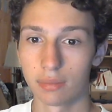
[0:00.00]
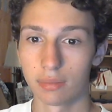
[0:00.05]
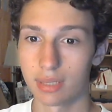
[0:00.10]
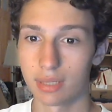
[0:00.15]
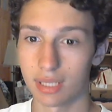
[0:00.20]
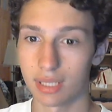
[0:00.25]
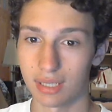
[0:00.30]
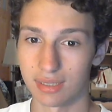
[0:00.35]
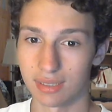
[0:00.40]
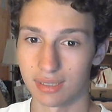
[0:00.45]

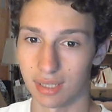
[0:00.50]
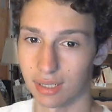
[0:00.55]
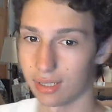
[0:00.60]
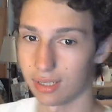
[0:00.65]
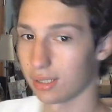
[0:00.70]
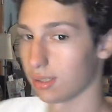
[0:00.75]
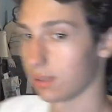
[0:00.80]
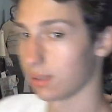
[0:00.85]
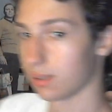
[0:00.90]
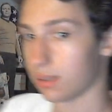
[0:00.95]
Because
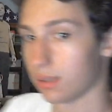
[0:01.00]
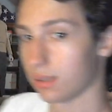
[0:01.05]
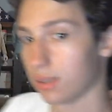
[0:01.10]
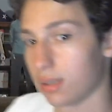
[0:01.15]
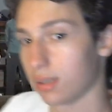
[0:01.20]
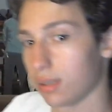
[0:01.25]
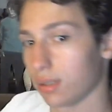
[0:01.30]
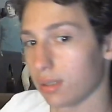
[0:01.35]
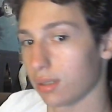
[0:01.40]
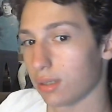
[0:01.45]

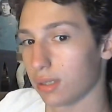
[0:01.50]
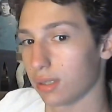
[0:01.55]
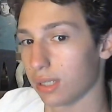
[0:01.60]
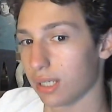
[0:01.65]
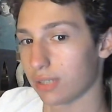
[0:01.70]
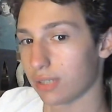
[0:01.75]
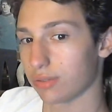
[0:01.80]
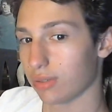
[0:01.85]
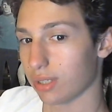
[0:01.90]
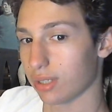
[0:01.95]

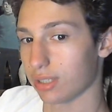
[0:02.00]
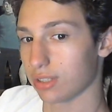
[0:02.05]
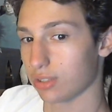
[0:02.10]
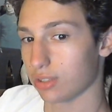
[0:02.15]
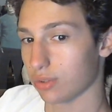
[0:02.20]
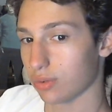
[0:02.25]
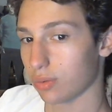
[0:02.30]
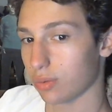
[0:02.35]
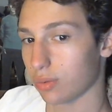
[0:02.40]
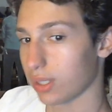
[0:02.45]
it's really
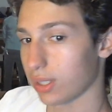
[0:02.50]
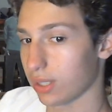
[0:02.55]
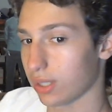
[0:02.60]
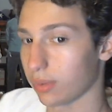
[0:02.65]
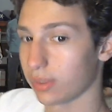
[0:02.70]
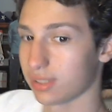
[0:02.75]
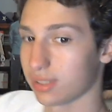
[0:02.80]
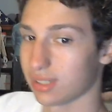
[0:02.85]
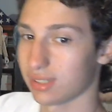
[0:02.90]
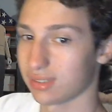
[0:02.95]
just quite a
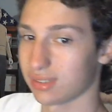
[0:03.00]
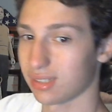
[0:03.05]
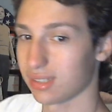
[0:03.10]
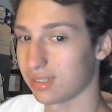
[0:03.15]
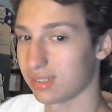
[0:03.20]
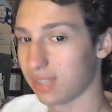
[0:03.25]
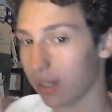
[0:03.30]
coincidence that he's